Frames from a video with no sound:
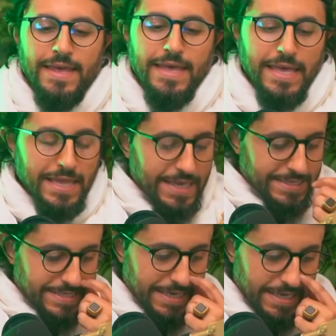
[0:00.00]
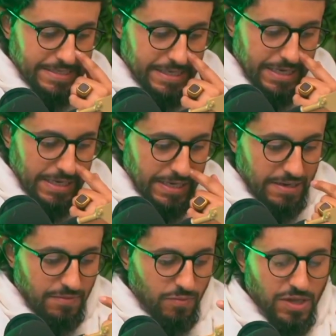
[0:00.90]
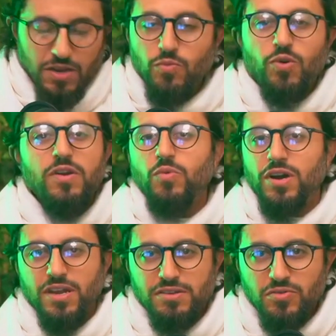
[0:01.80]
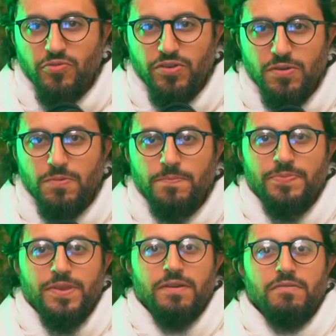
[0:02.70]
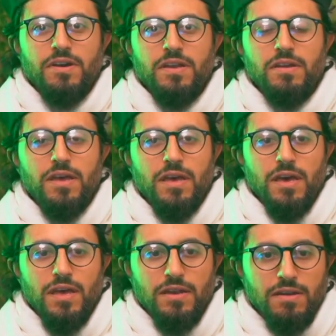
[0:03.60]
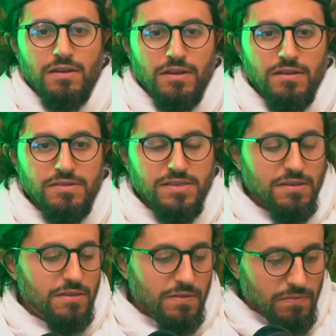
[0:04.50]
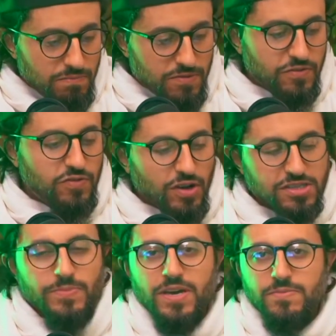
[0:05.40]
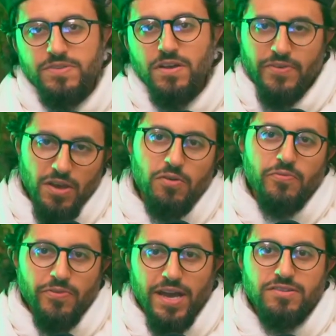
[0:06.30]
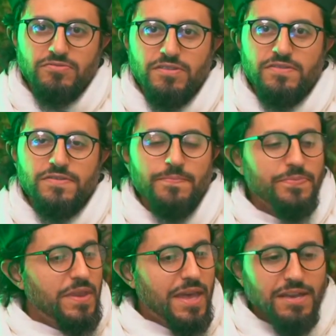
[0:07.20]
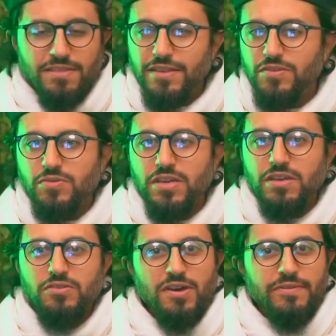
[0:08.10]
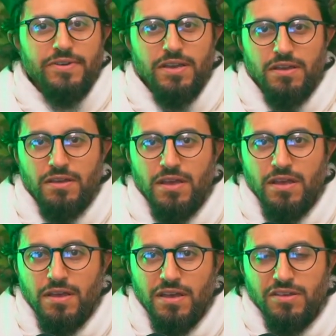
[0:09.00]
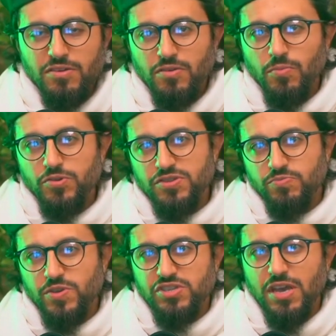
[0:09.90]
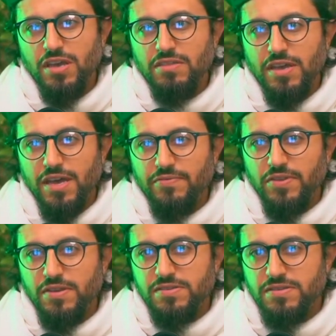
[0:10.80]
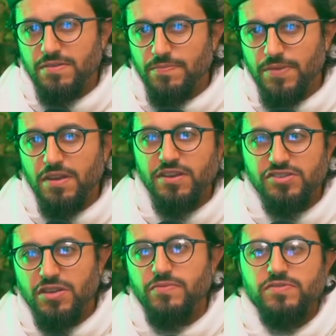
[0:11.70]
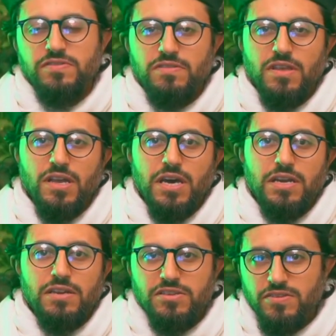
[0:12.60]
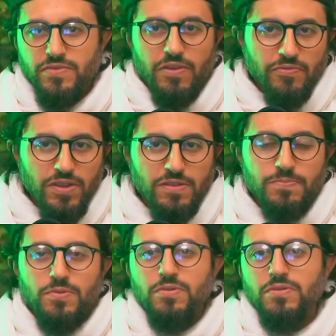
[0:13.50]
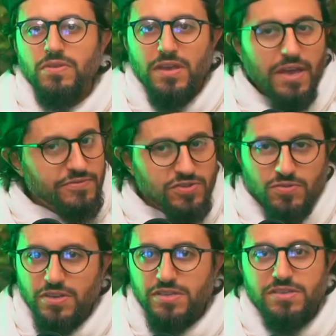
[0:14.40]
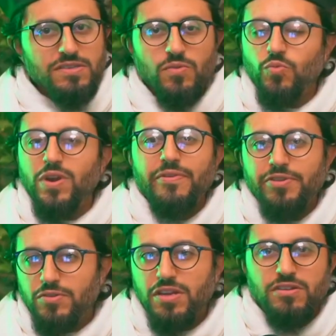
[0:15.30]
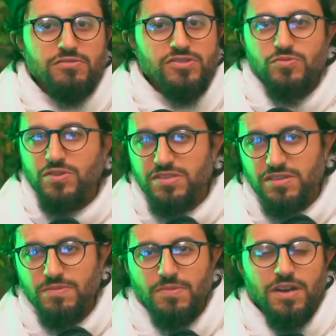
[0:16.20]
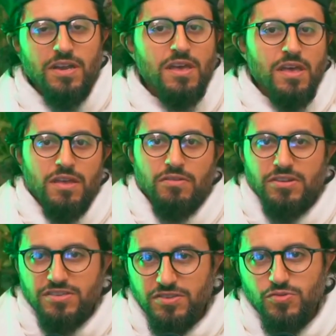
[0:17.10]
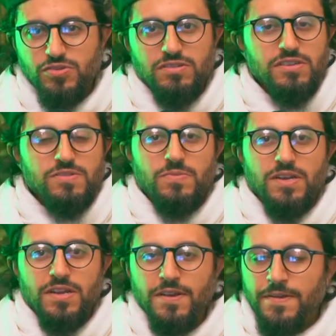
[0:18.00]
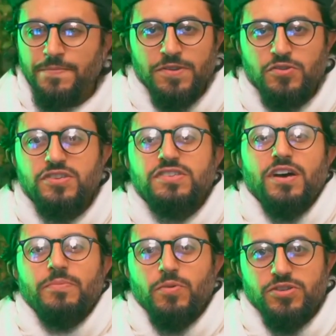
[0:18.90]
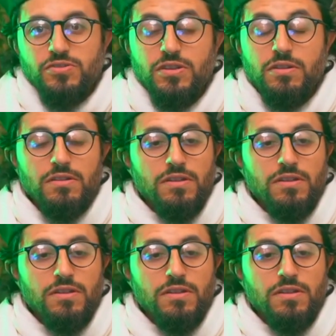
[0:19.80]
He then says that, like, what what can I do for you, right? And he said he just talks about himself. I own factories. Anything you need, you have any, and you know most mashayikh they have these initiatives. They got initiative. They feed the poor. They have students. He said, whatever you need. Your students need money. Your institution needs money. You just tell me what you need.